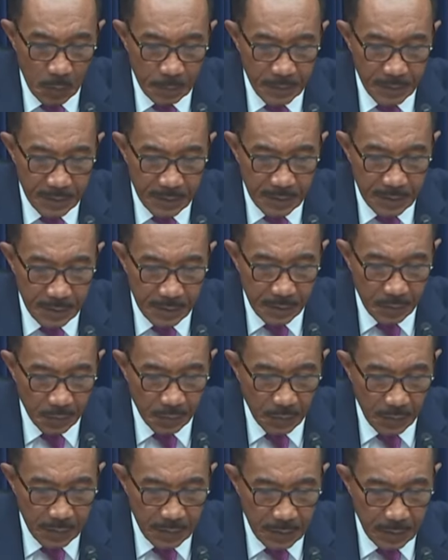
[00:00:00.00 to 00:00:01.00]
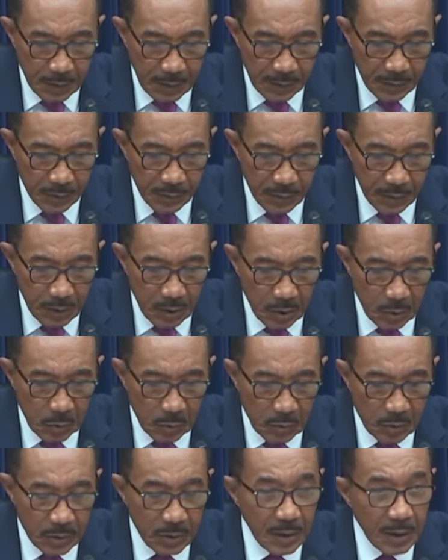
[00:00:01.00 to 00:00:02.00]
businesses across the country to
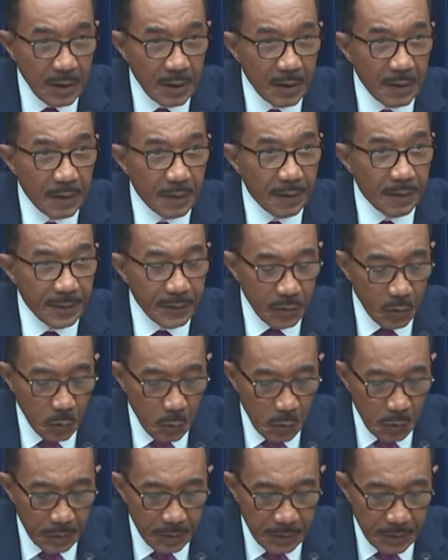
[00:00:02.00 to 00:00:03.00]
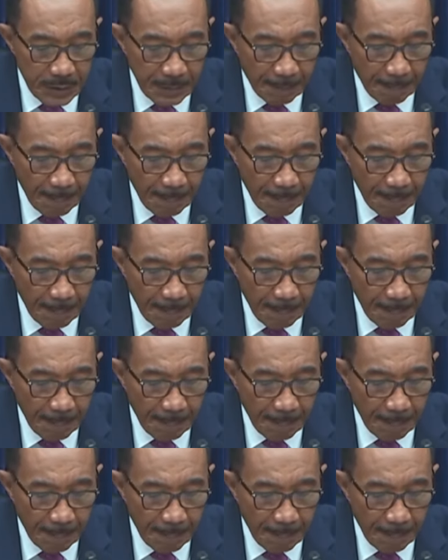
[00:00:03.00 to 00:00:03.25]
close their doors.